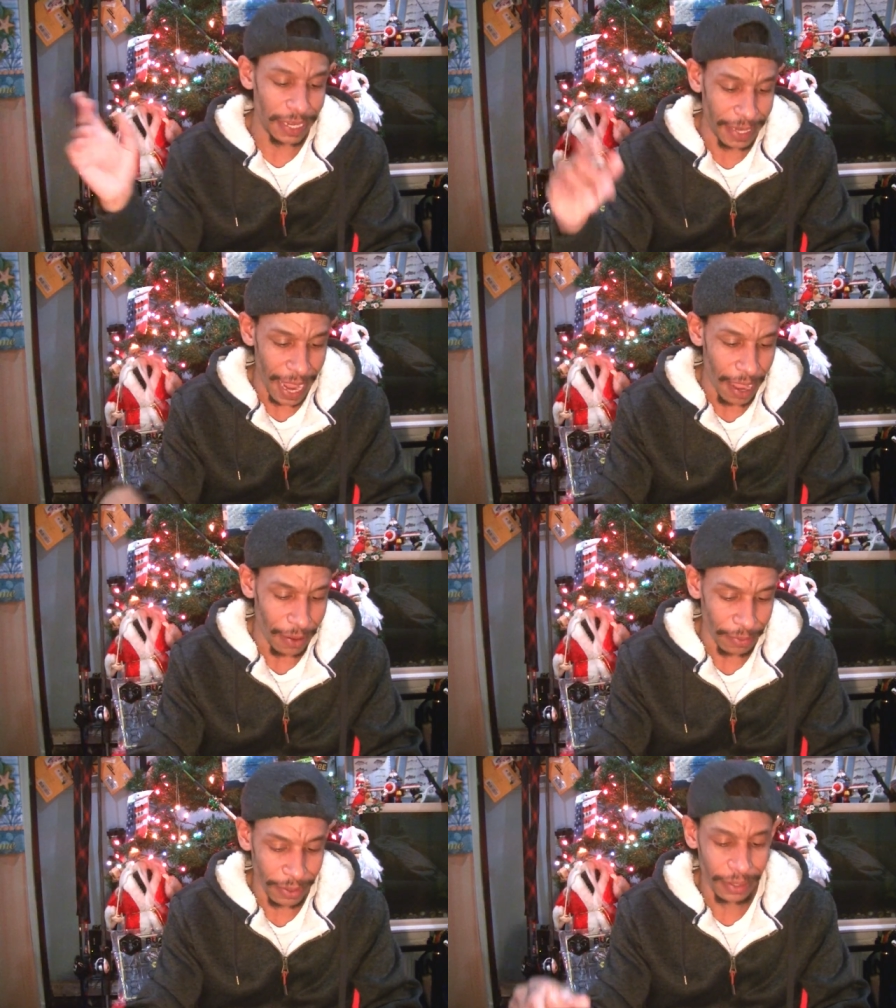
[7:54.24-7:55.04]

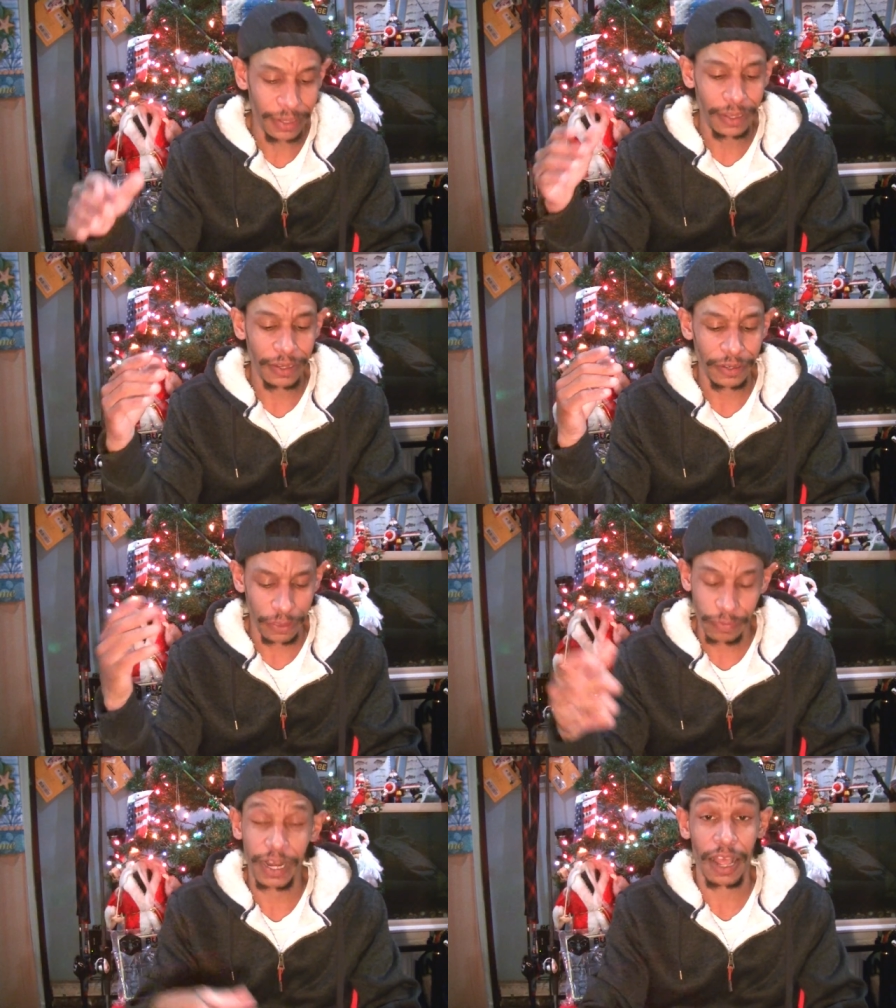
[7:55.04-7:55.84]
down to
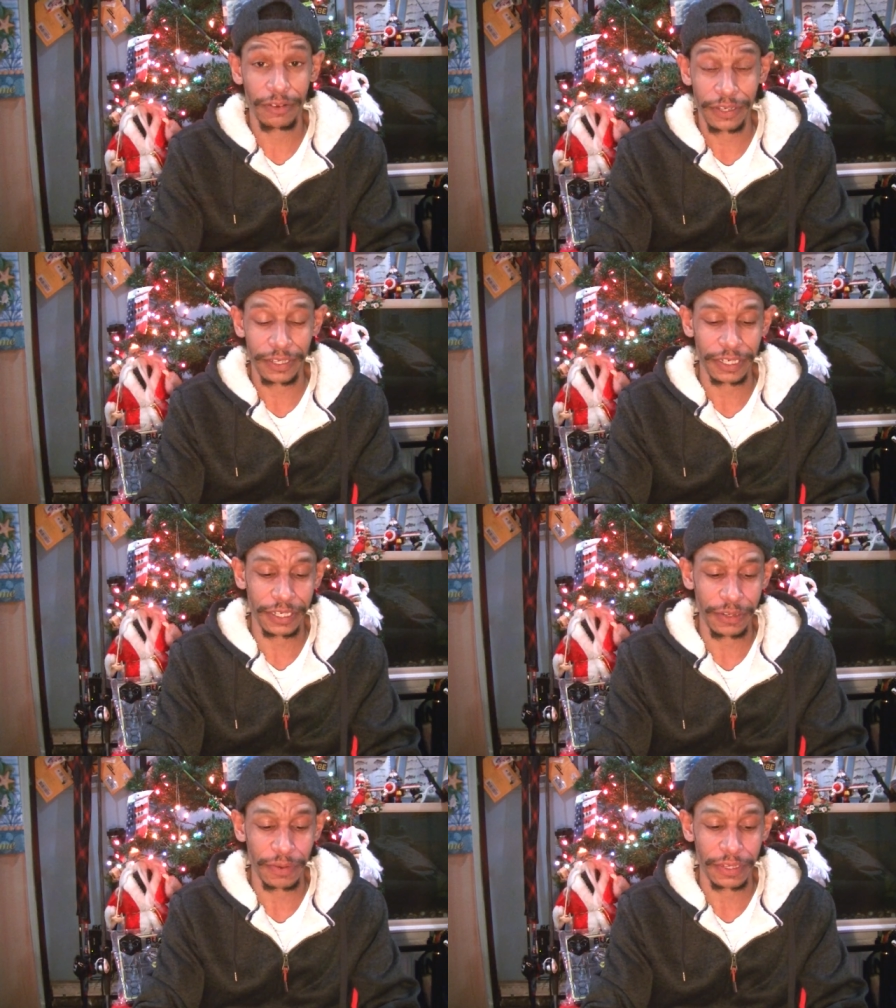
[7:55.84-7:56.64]

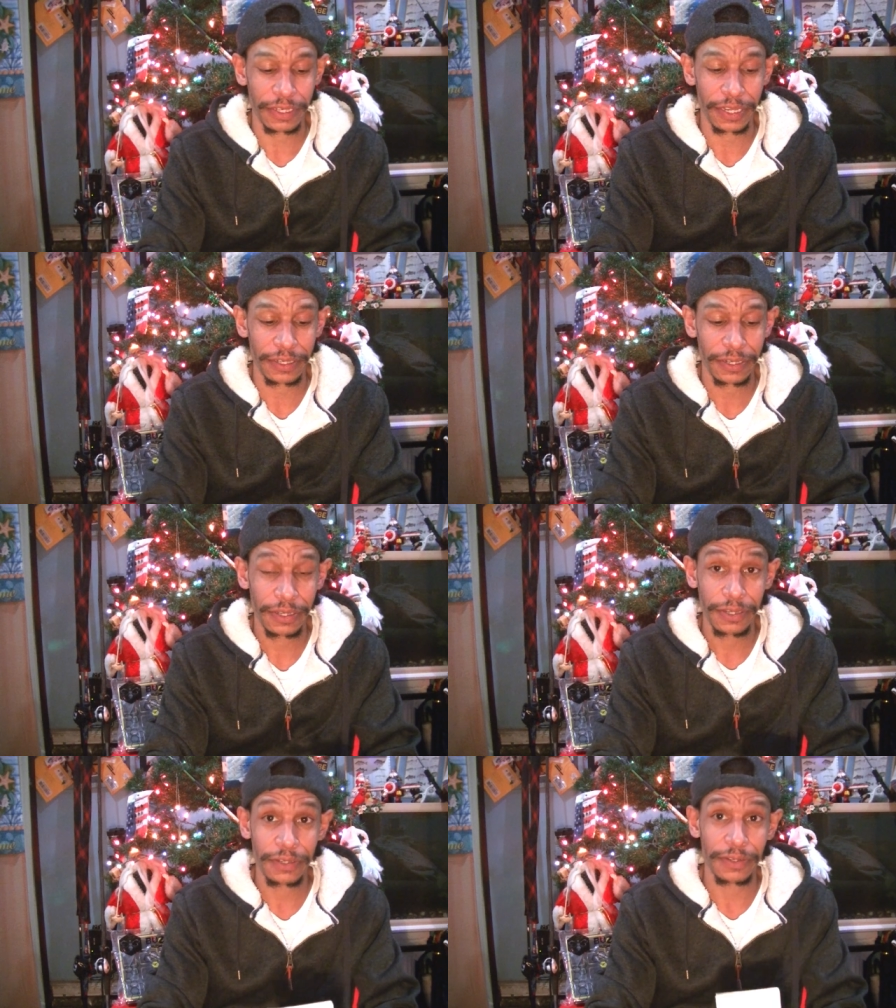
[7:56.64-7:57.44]

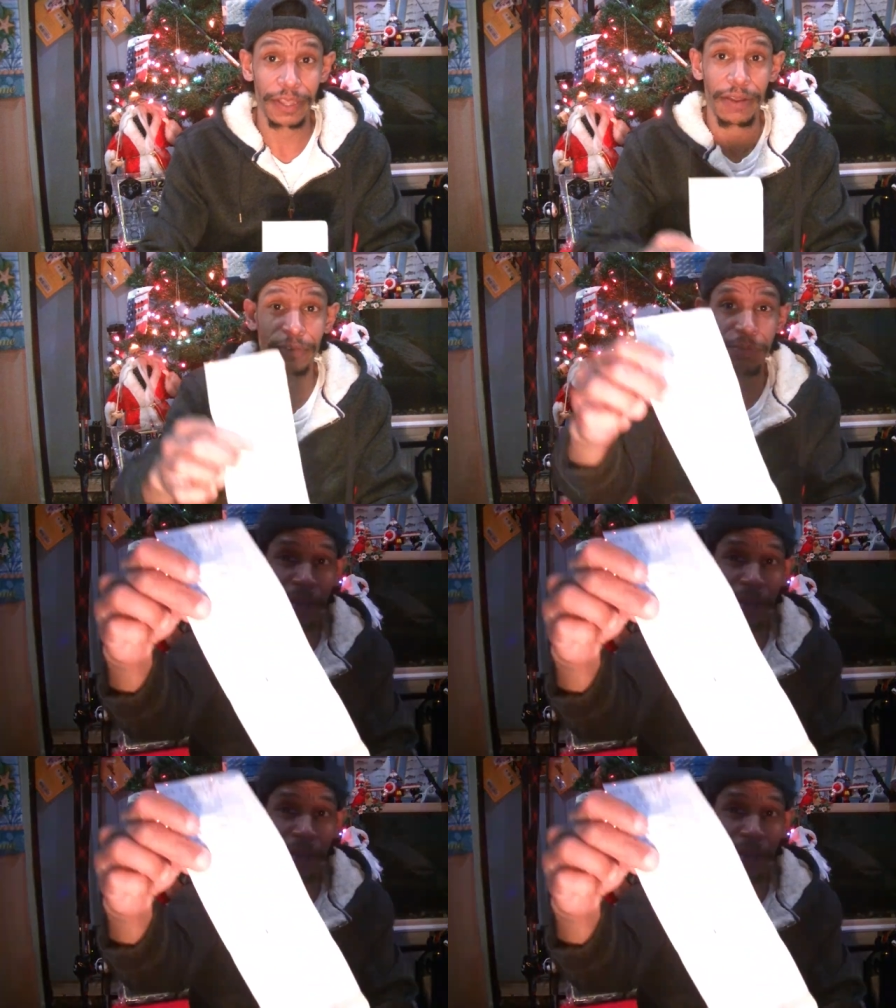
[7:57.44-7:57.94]
$3.61. So that was